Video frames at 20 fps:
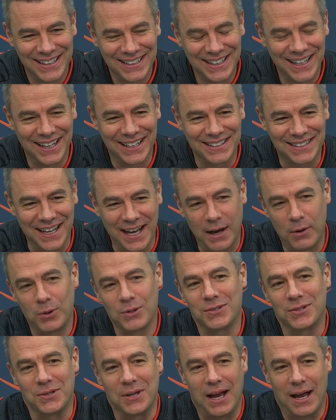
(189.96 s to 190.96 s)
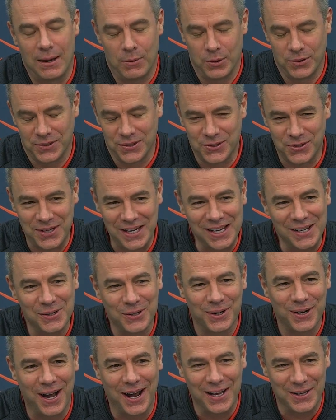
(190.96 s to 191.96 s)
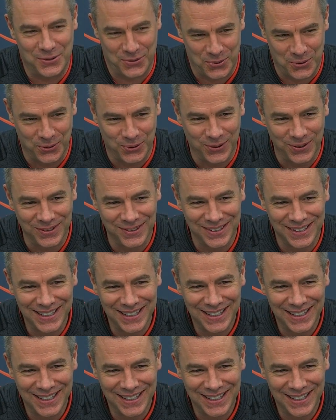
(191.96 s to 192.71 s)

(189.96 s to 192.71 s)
Yes, I was I was a senior in high school,